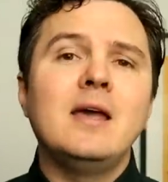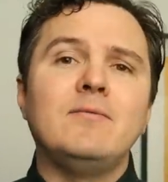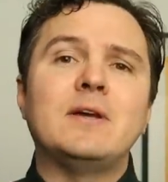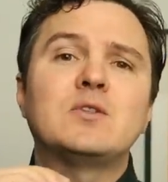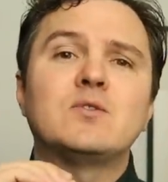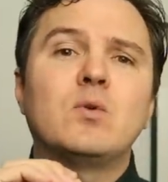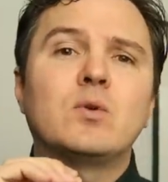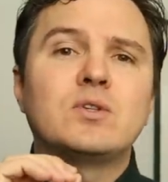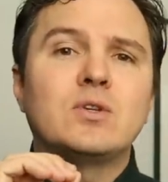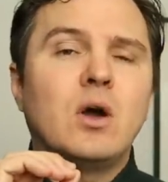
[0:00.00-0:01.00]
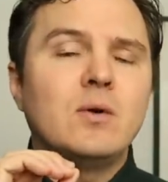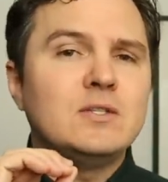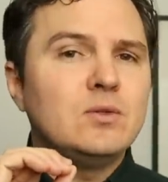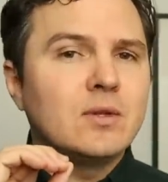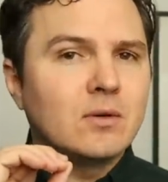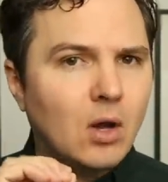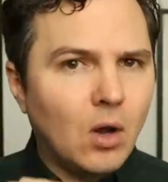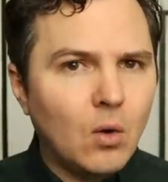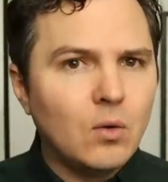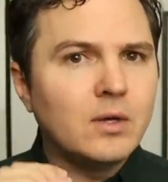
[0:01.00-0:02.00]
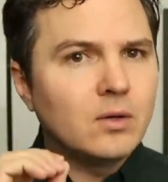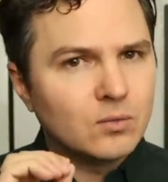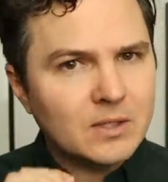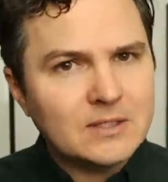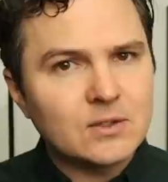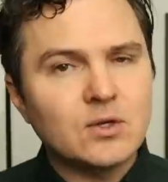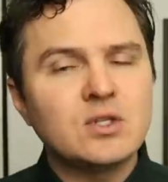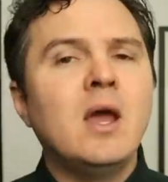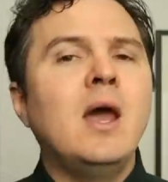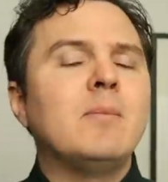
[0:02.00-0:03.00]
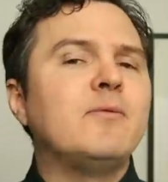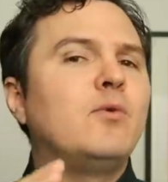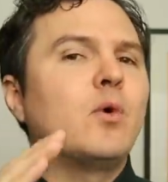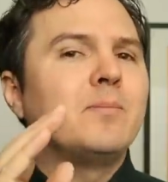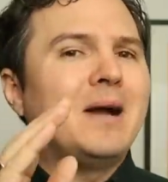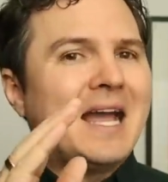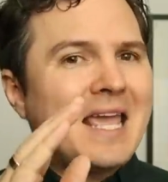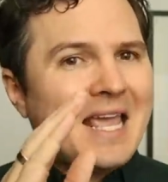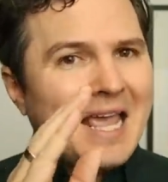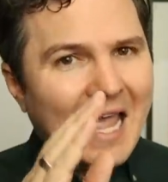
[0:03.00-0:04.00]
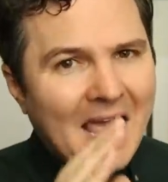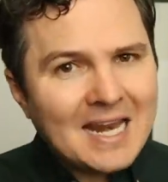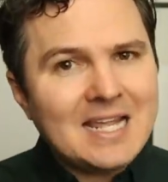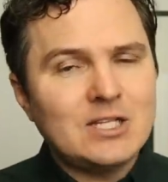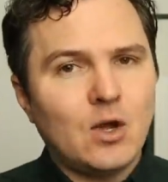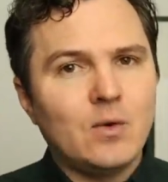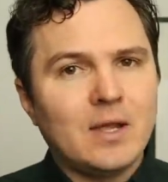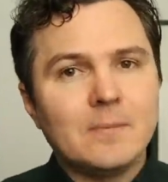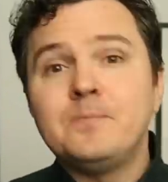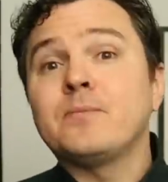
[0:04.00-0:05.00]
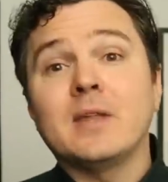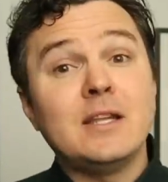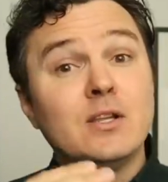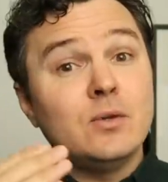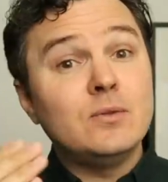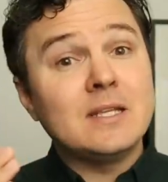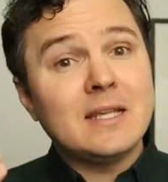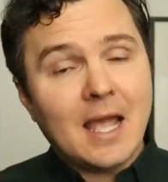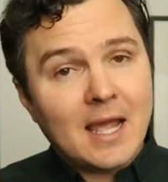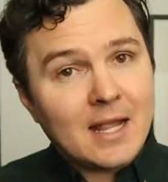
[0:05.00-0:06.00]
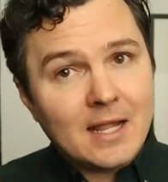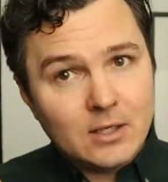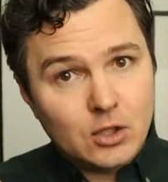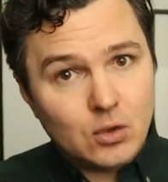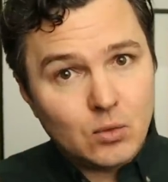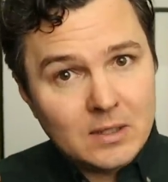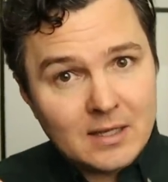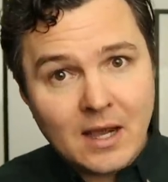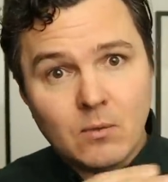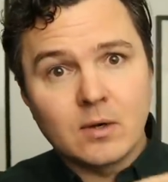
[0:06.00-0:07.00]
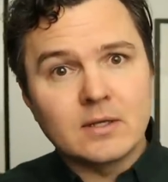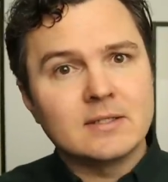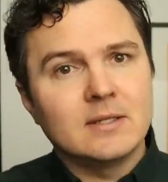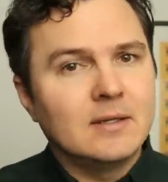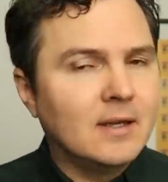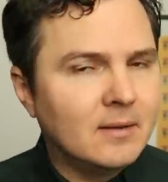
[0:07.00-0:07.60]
Investors of course should always always do their own research before buying any token and using any new networks.